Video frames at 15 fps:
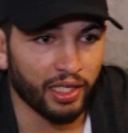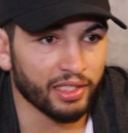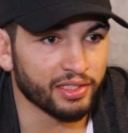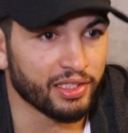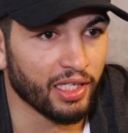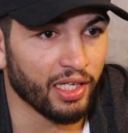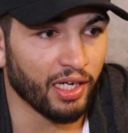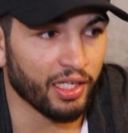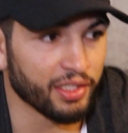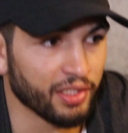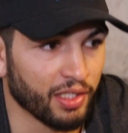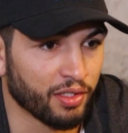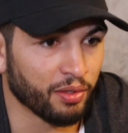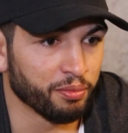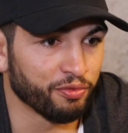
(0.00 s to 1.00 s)
I said,
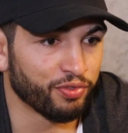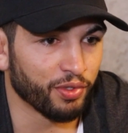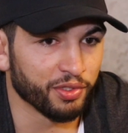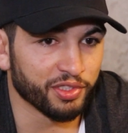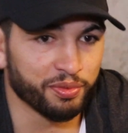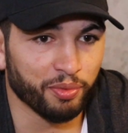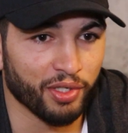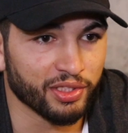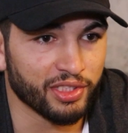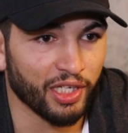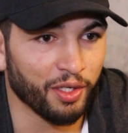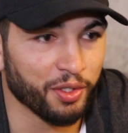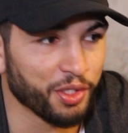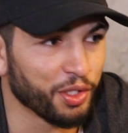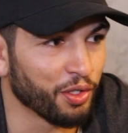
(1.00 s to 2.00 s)
I come from a small
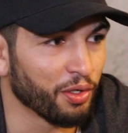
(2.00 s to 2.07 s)
town.